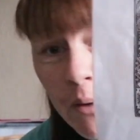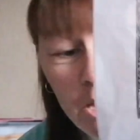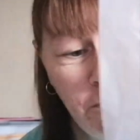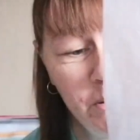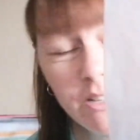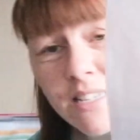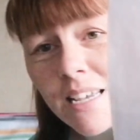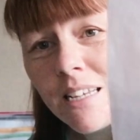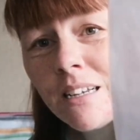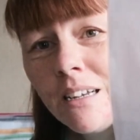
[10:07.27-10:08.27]
of people
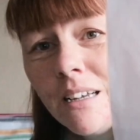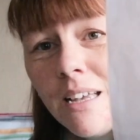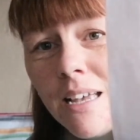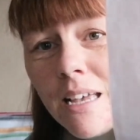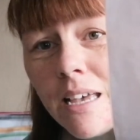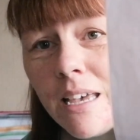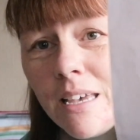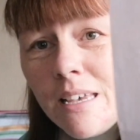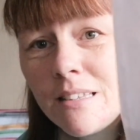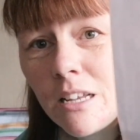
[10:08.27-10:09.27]
did,
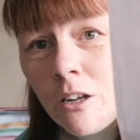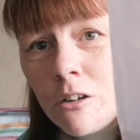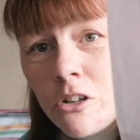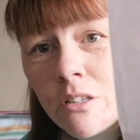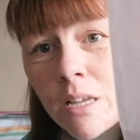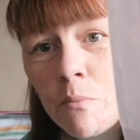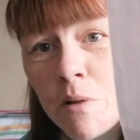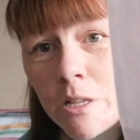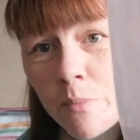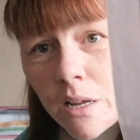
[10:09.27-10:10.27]
is Long Dog
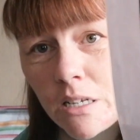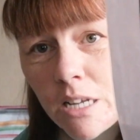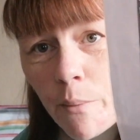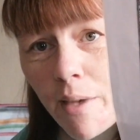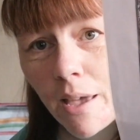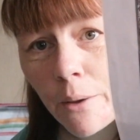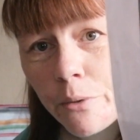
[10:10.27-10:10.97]
Samplers Pandemic,